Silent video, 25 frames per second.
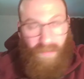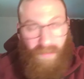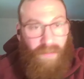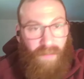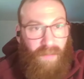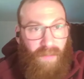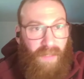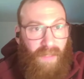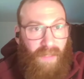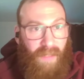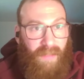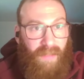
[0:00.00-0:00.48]

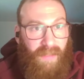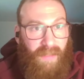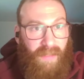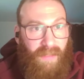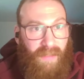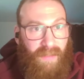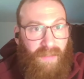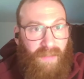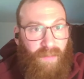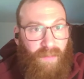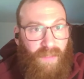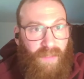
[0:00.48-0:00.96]
I'm glad I
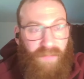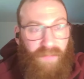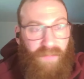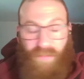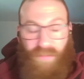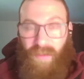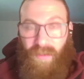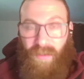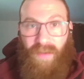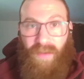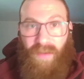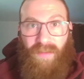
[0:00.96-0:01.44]
set a bit
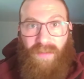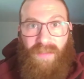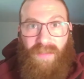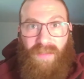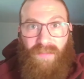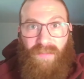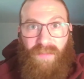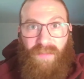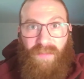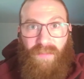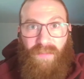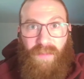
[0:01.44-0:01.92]
of a record,
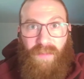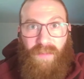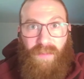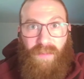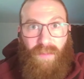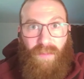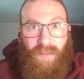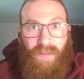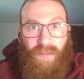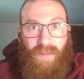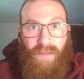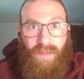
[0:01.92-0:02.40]
even if it was
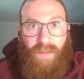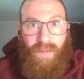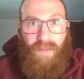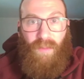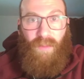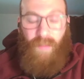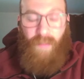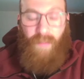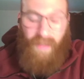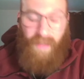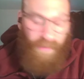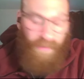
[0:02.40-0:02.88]
not good. You
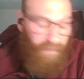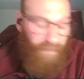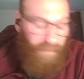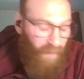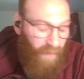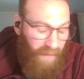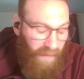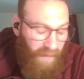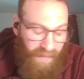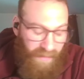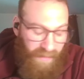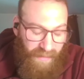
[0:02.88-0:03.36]
know, being in
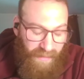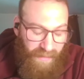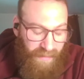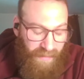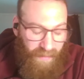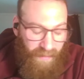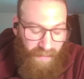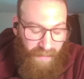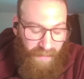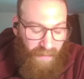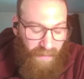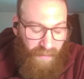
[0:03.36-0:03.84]

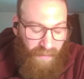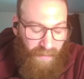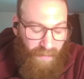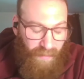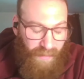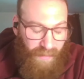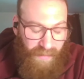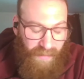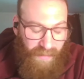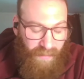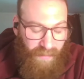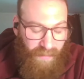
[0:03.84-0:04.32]
France,
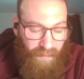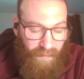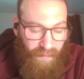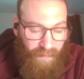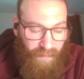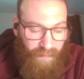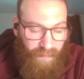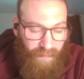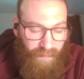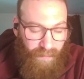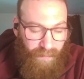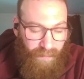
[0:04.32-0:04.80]
there's
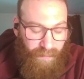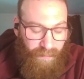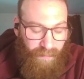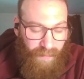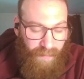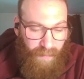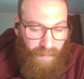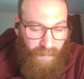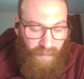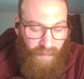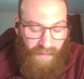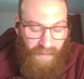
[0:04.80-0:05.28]

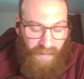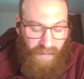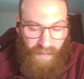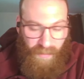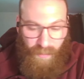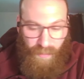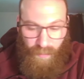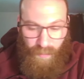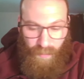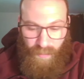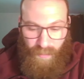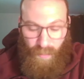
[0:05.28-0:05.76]
people
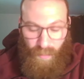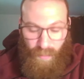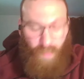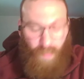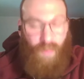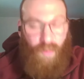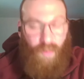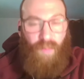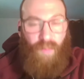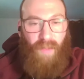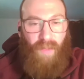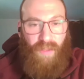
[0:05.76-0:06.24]
tend to
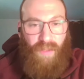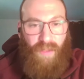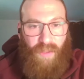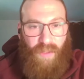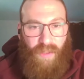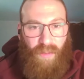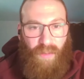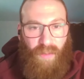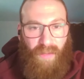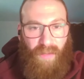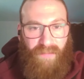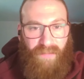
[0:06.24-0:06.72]
talk too much,
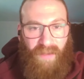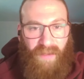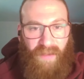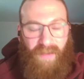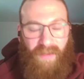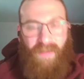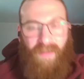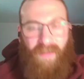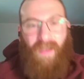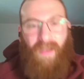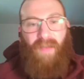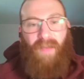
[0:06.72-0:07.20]
so
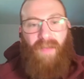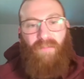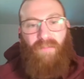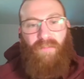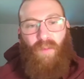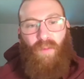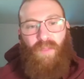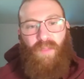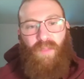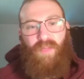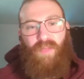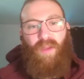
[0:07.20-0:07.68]

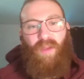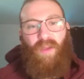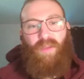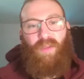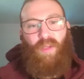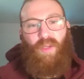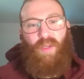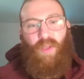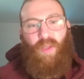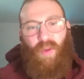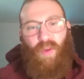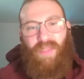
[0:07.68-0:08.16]
I've always
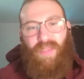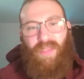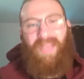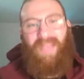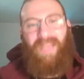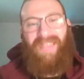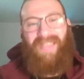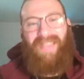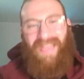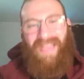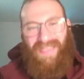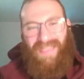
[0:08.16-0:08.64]
tried to
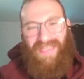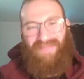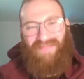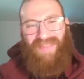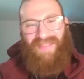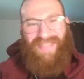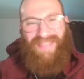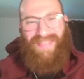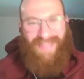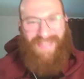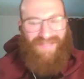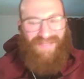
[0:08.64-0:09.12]
shorten as
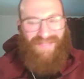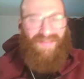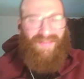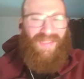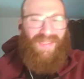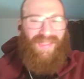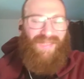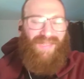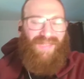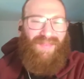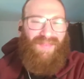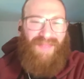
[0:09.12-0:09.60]
much as
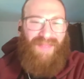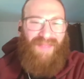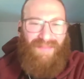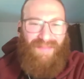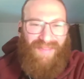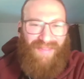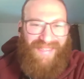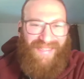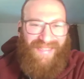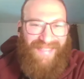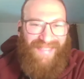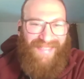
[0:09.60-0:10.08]
possible my
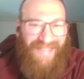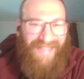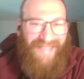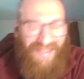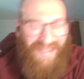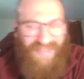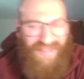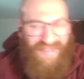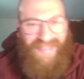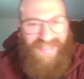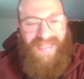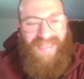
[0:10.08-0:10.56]

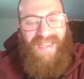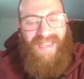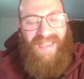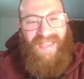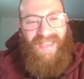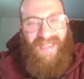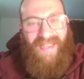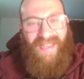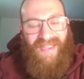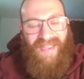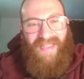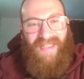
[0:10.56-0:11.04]
presentations,
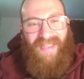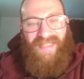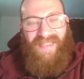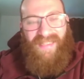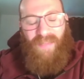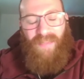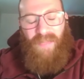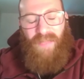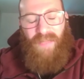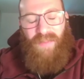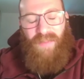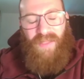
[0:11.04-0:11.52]

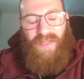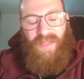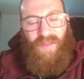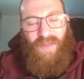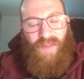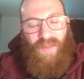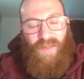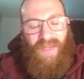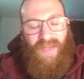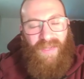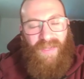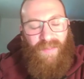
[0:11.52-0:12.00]
sometimes
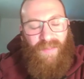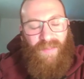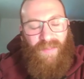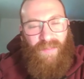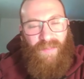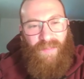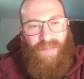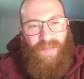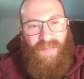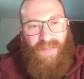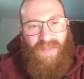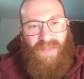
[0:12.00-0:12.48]
to
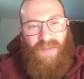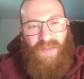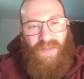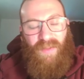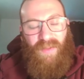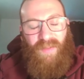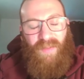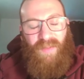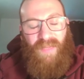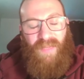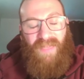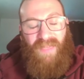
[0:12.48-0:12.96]

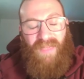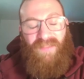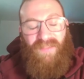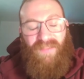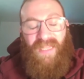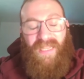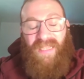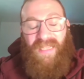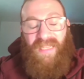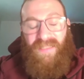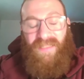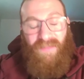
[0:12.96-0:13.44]
a bit
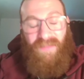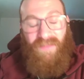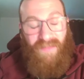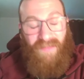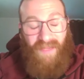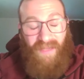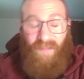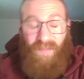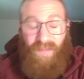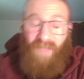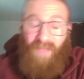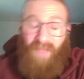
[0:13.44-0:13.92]
of negative
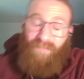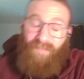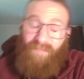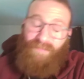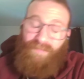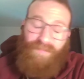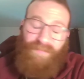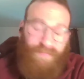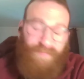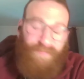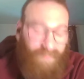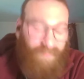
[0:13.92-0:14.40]
effect, but
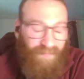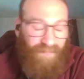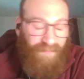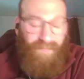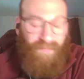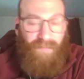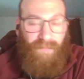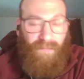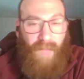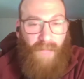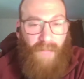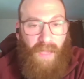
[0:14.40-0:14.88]

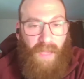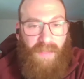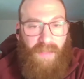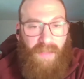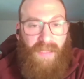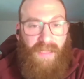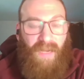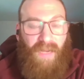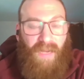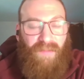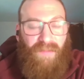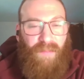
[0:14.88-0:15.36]

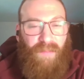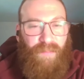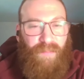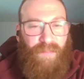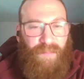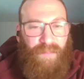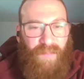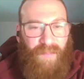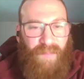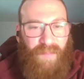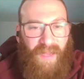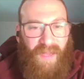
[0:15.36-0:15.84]
c'est la vie.